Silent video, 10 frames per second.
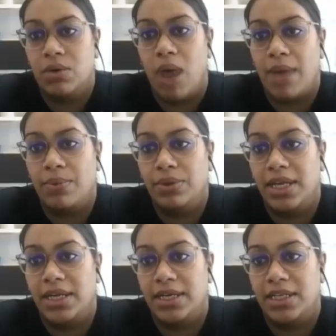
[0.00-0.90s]
why would
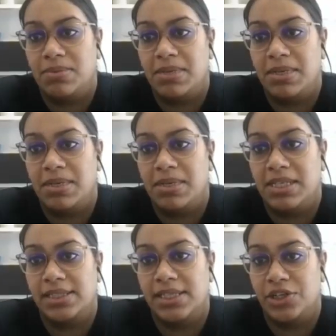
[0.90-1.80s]
they need to be
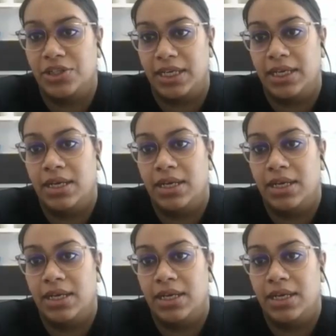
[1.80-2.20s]
tested yearly?